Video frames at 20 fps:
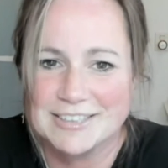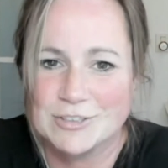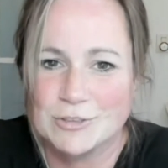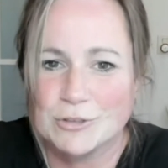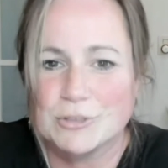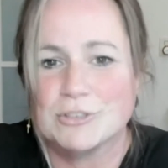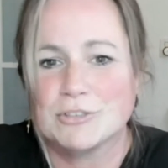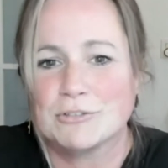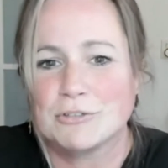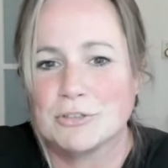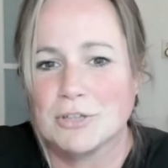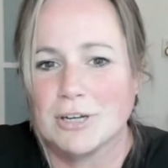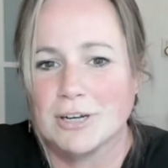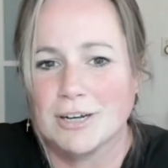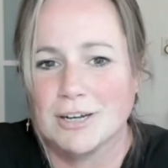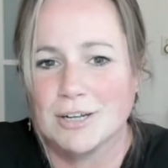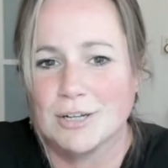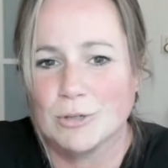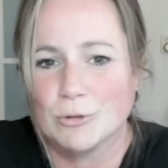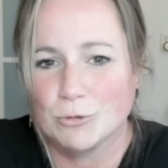Dr.
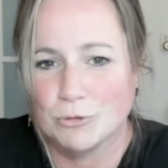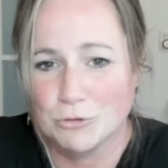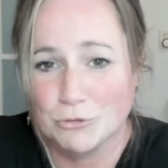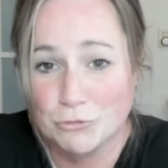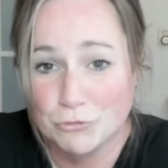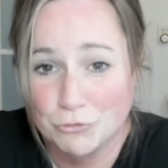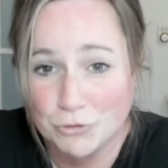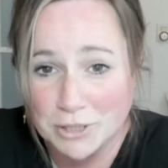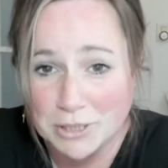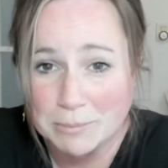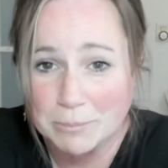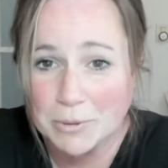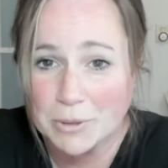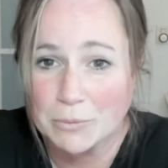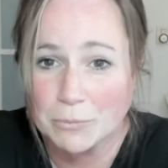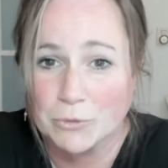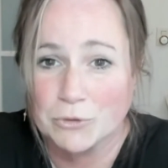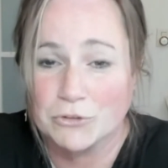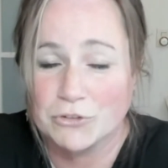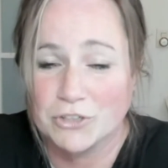Lawrence
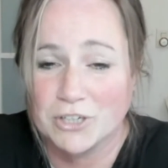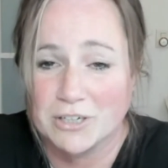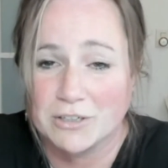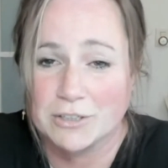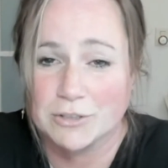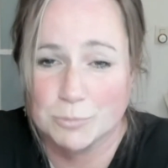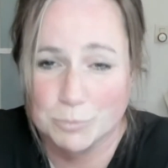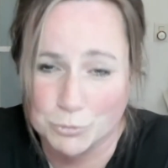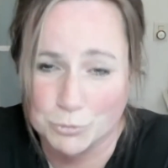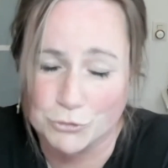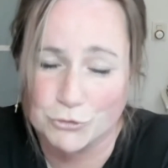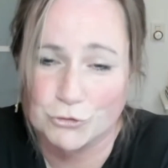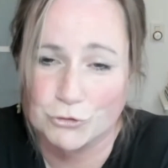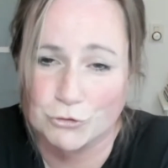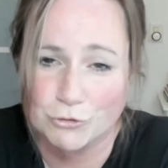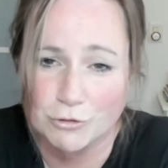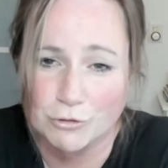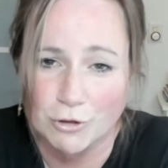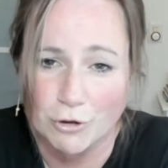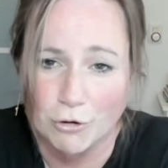Friedman will share his
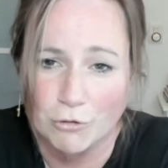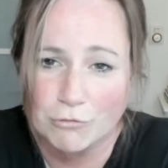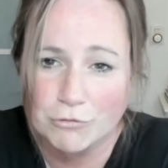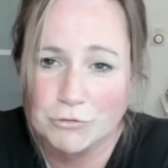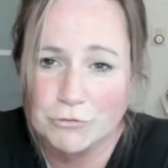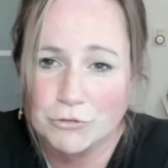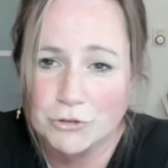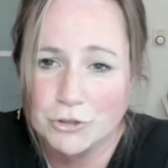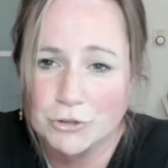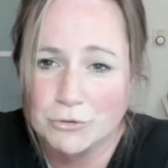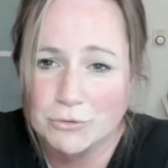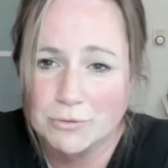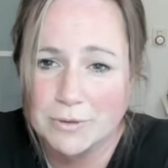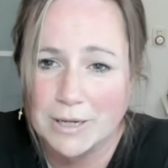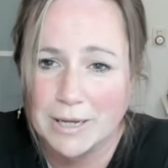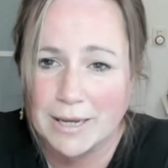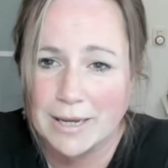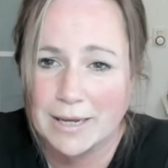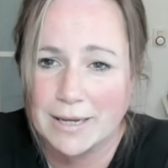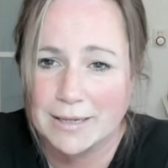personal overview.
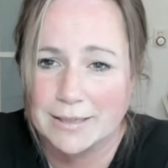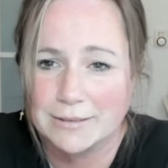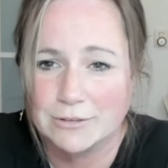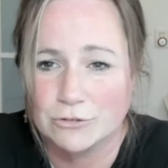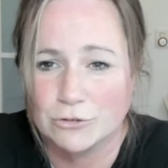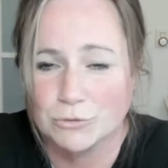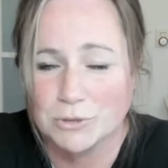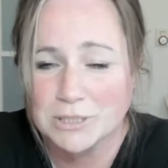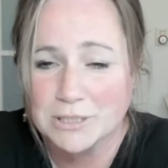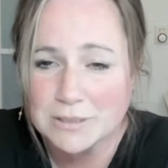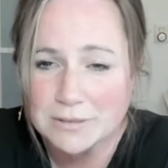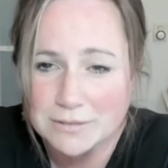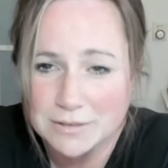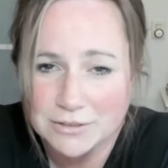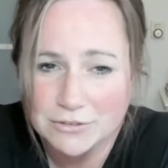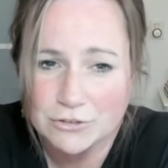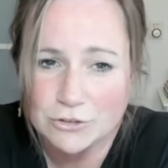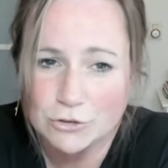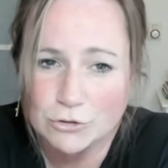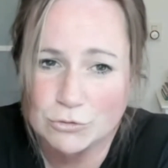So in
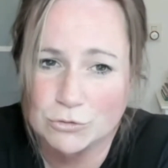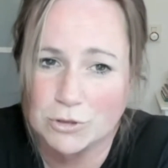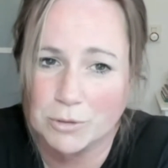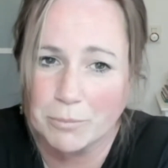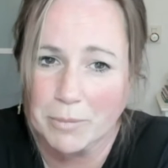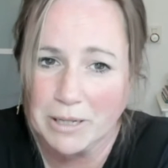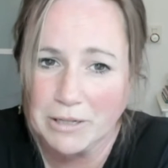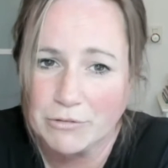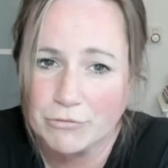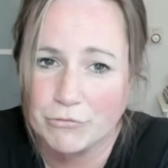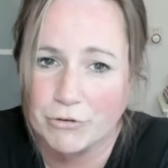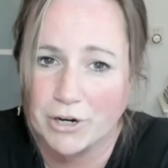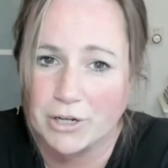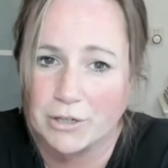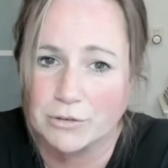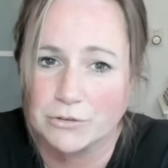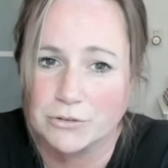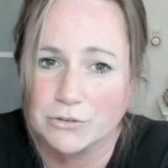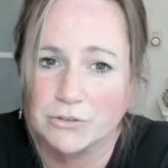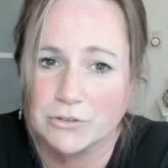addition to the MED
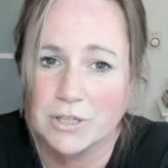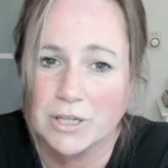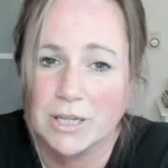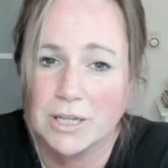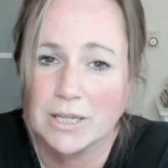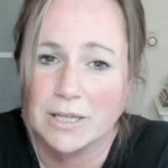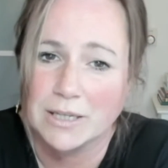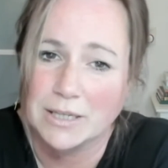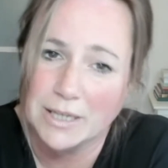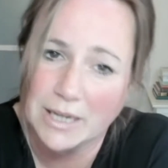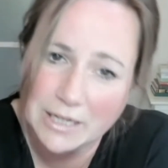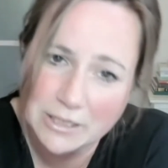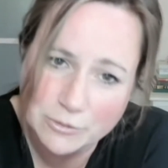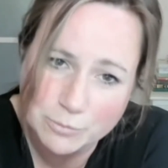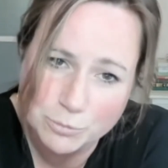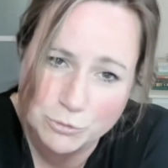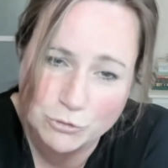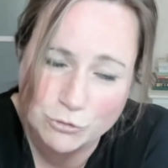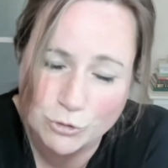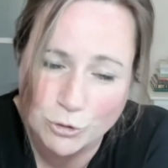files, the
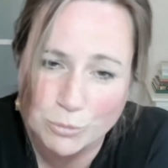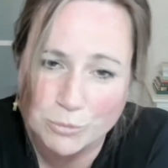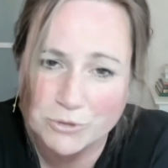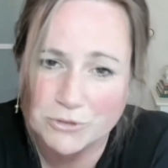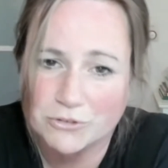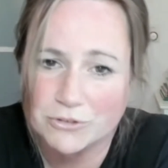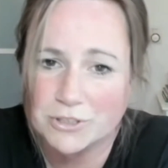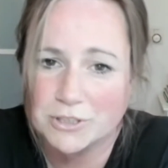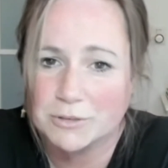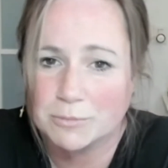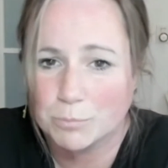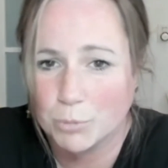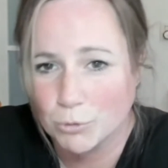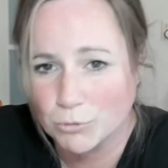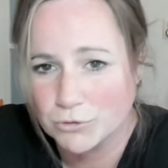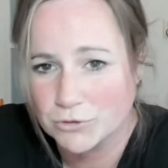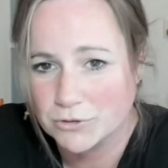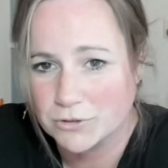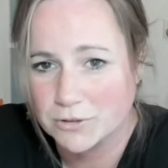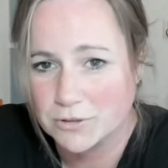expert commentaries,
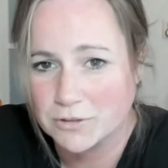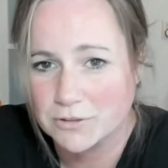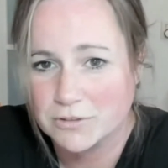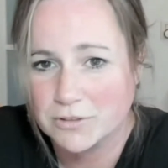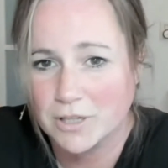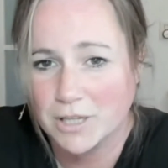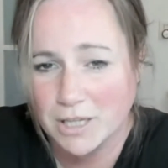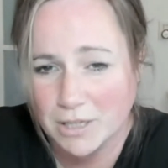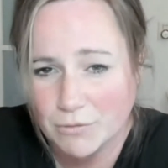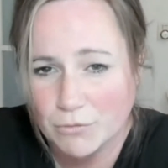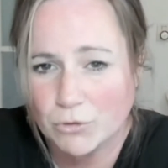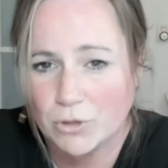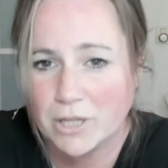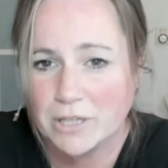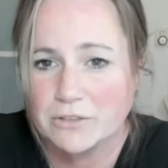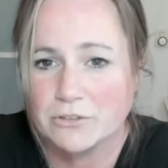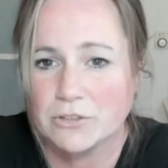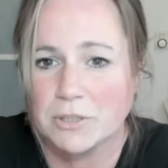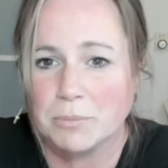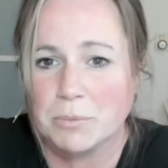posters, he will
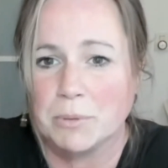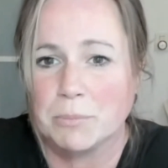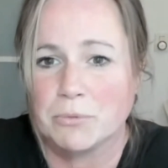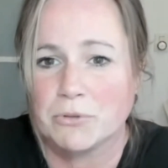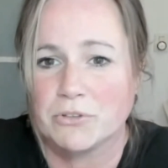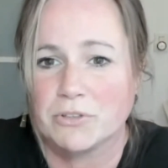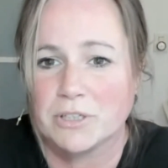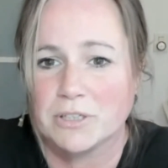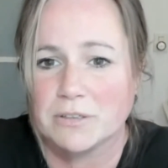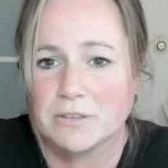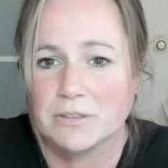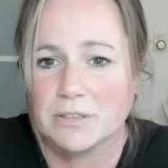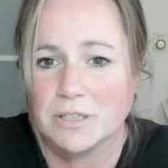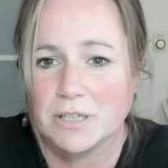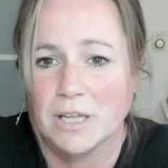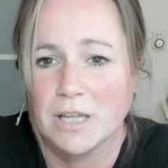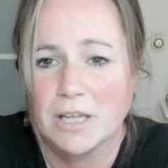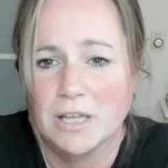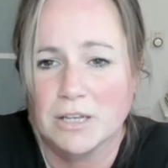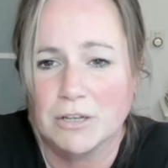actually be
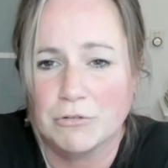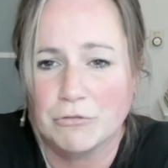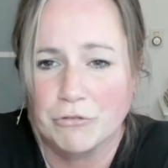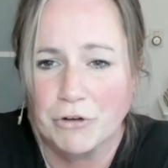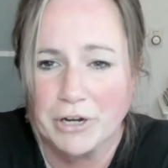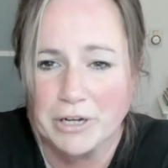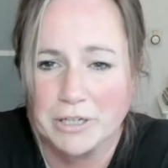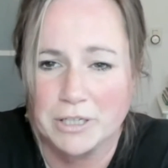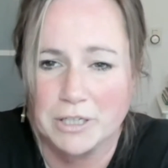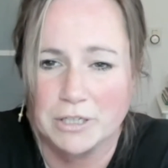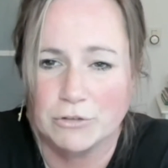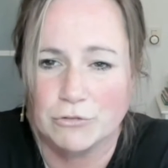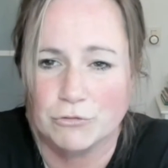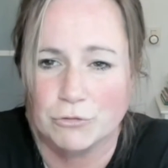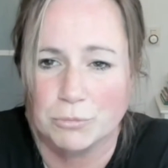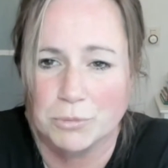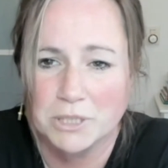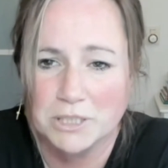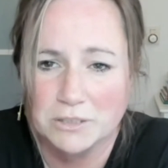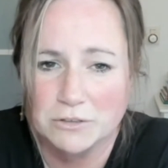presenting the findings
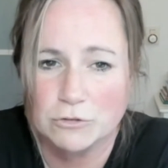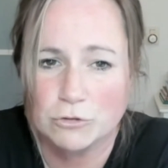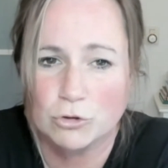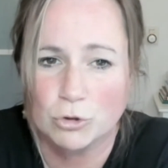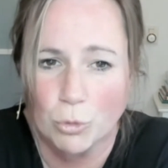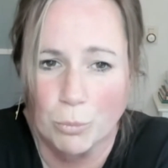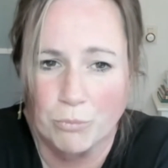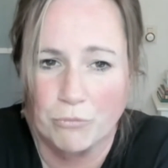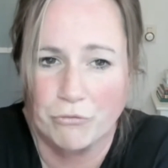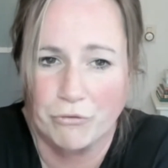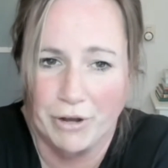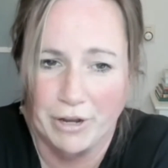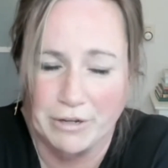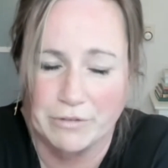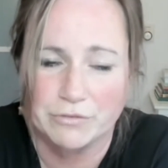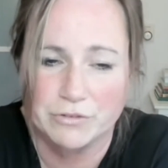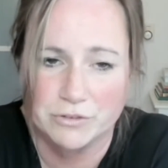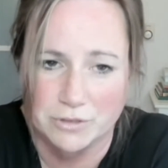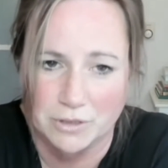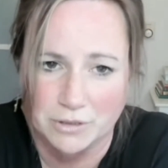from his top
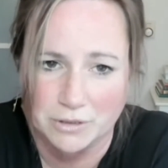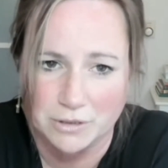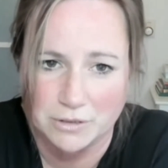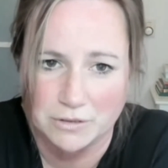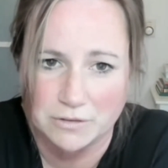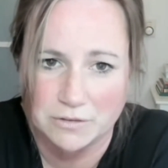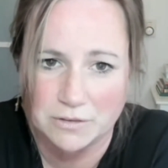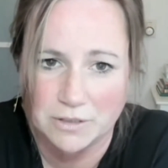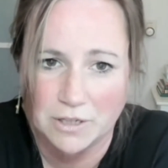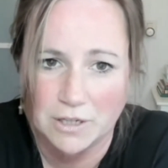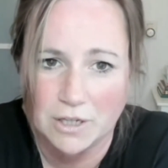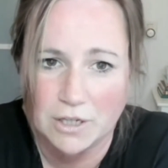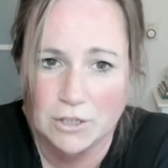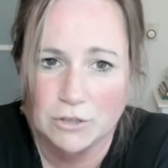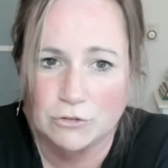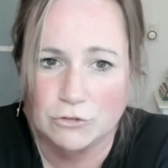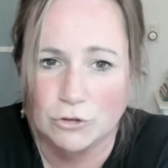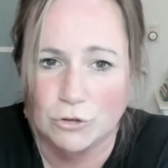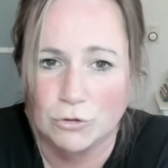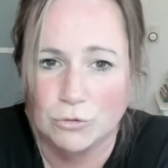5 studies.
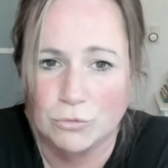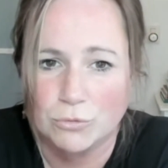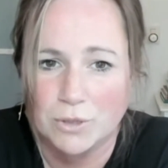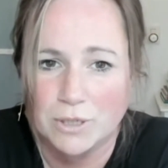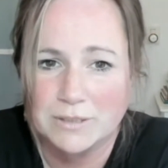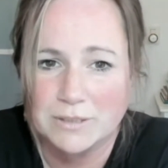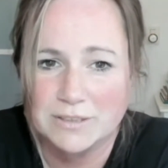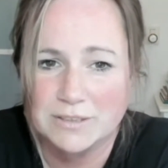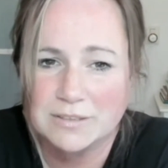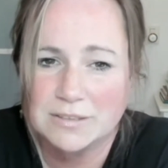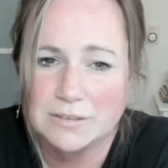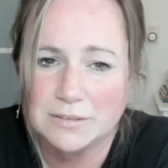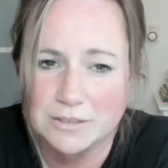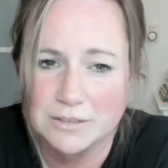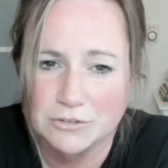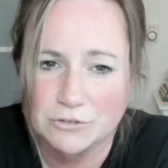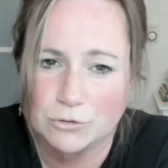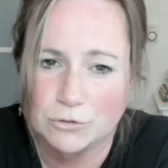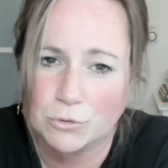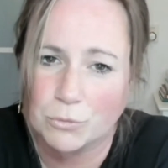So this
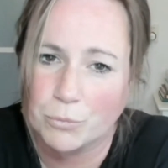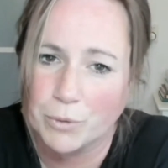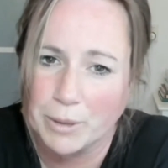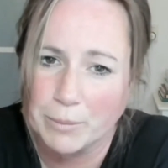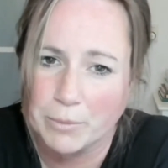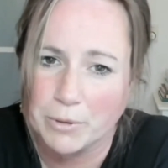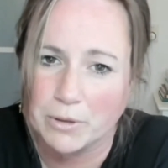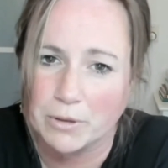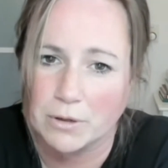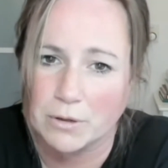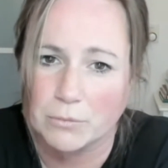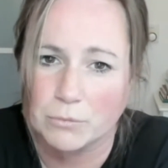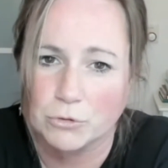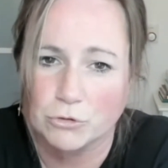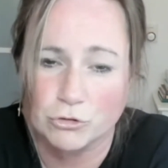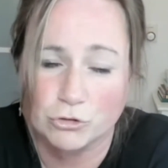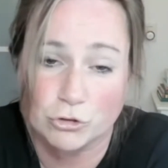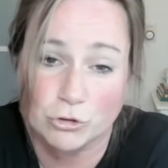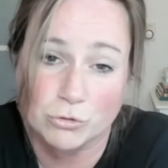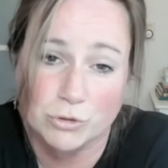additional webinar will
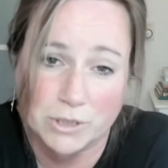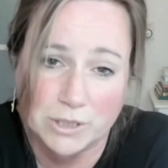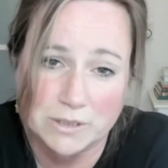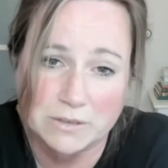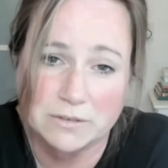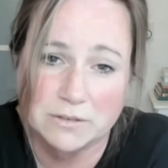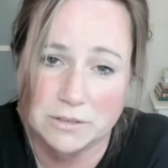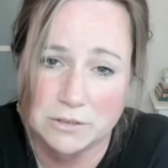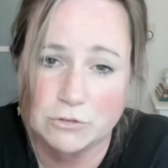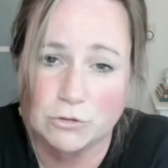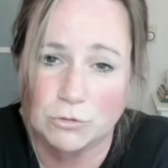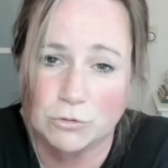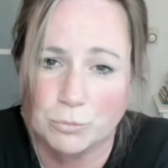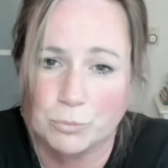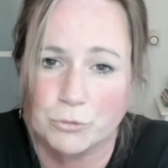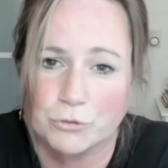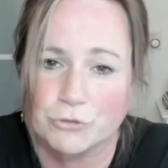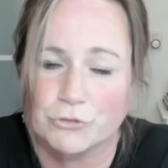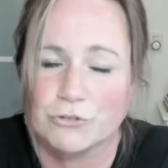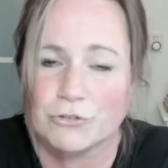showcase his
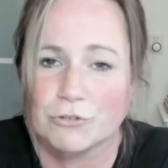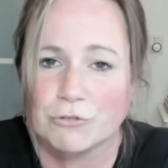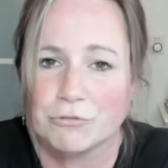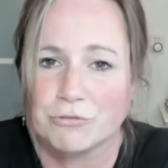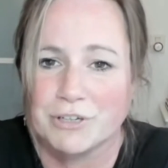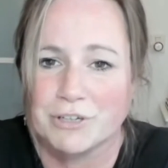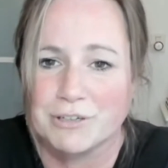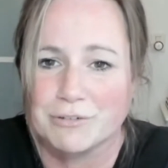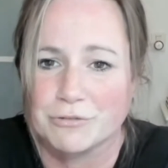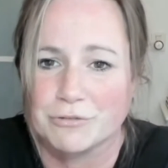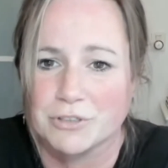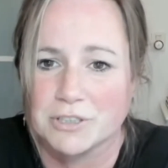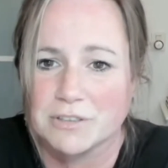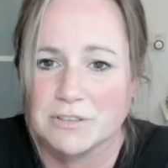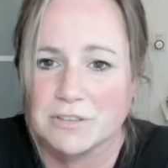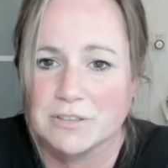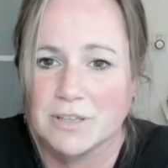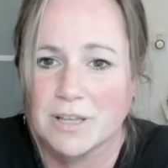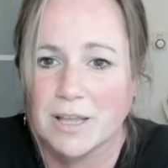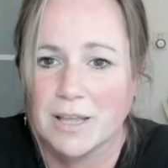own personal
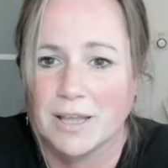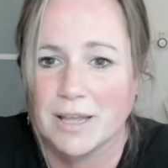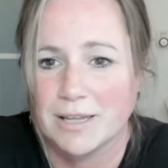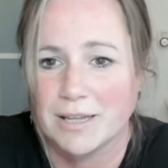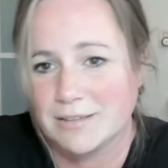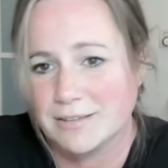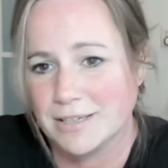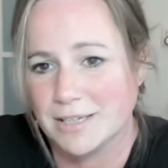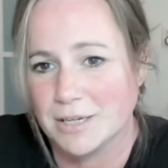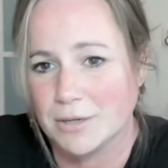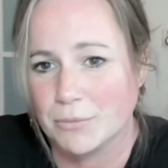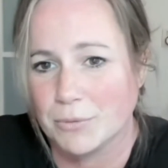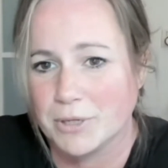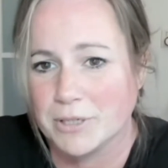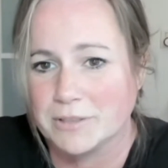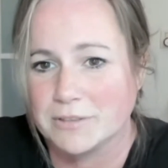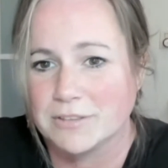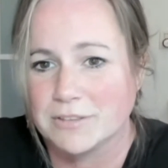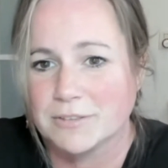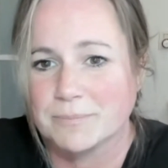favorites and
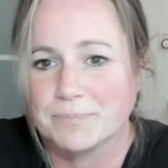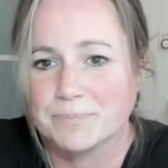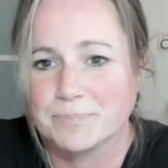takeaways.